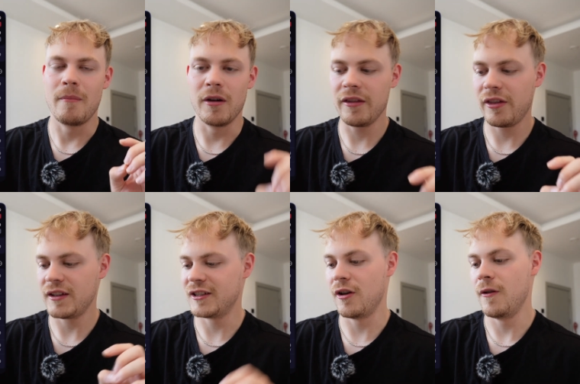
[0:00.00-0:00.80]
month.
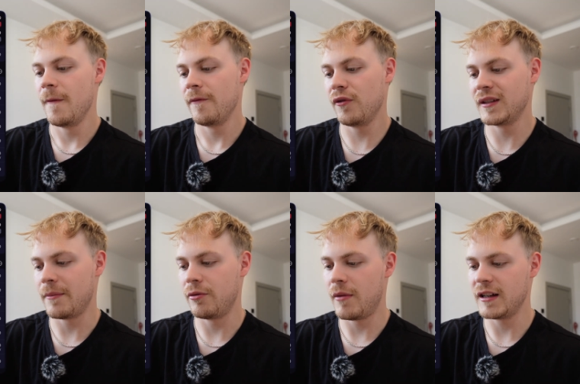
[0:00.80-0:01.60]
So for
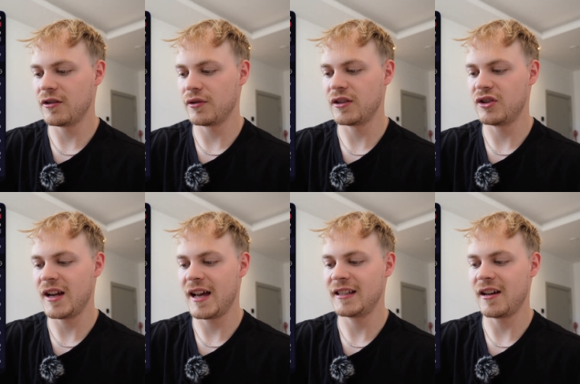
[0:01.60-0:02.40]
example, my stocks and
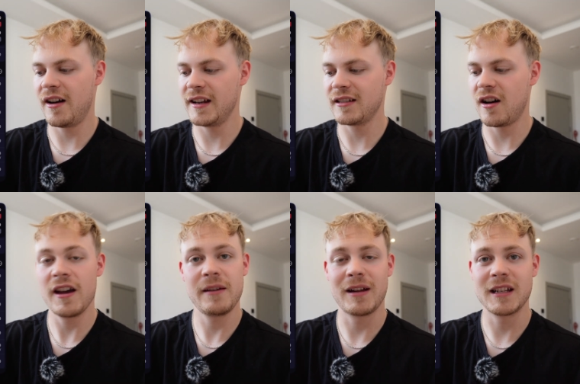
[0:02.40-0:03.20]
shares, I, so
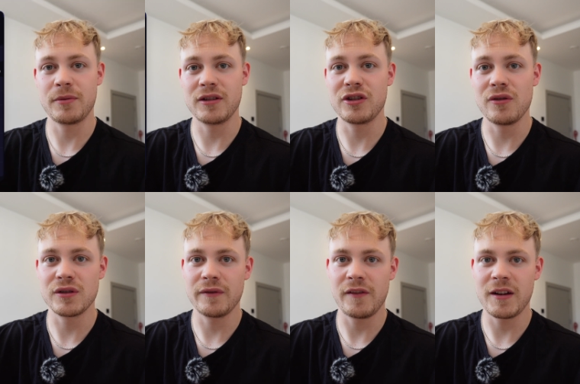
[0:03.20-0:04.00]
I plan to put in
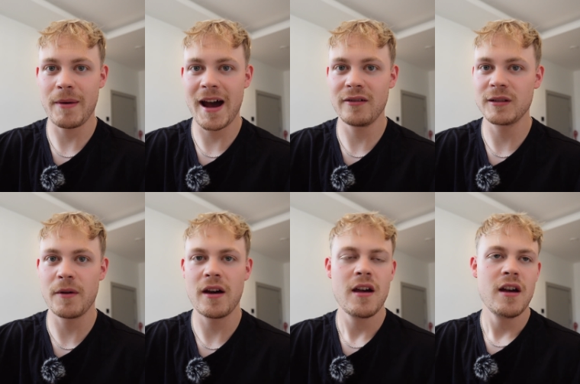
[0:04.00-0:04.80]
250 pounds,
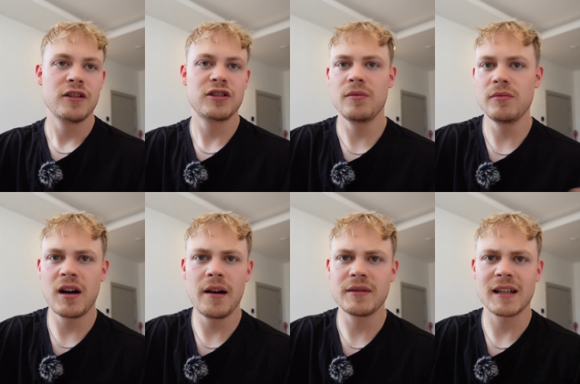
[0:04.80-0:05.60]
but
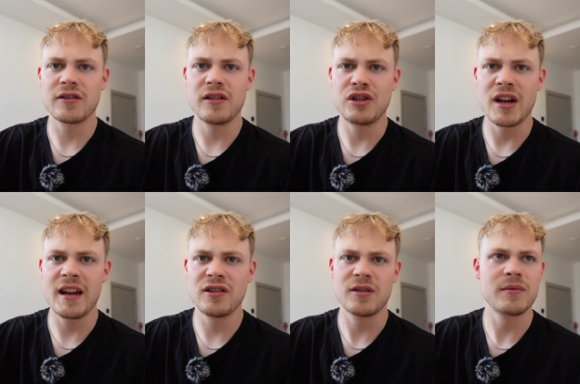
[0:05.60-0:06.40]
sometimes that's going to
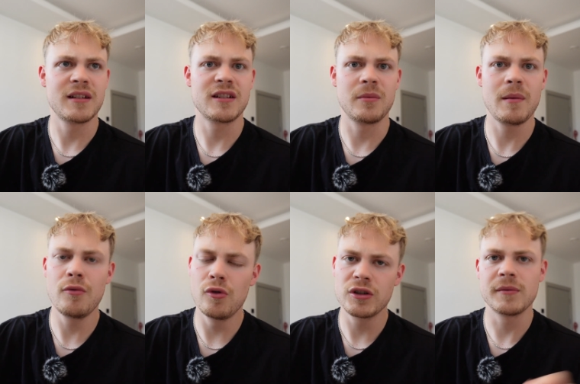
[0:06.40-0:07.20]
change. Sometimes it's going to be
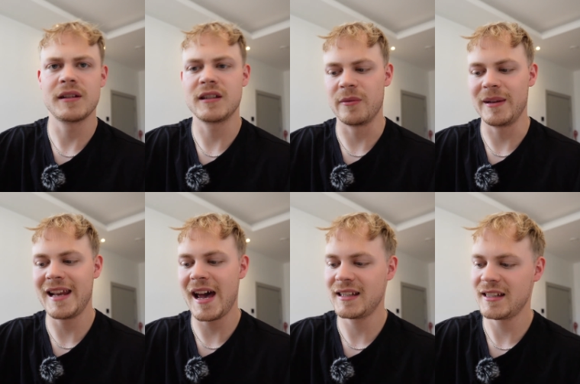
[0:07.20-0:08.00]
more, sometimes it's going to be
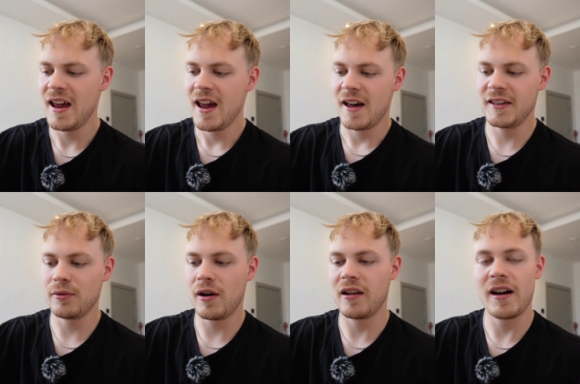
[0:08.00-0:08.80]
less. And this is
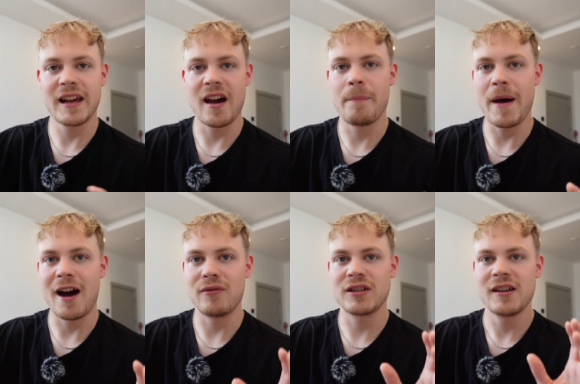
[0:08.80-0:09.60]
what I like
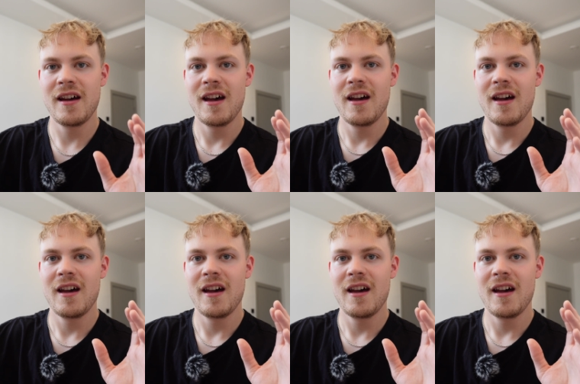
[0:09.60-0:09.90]
about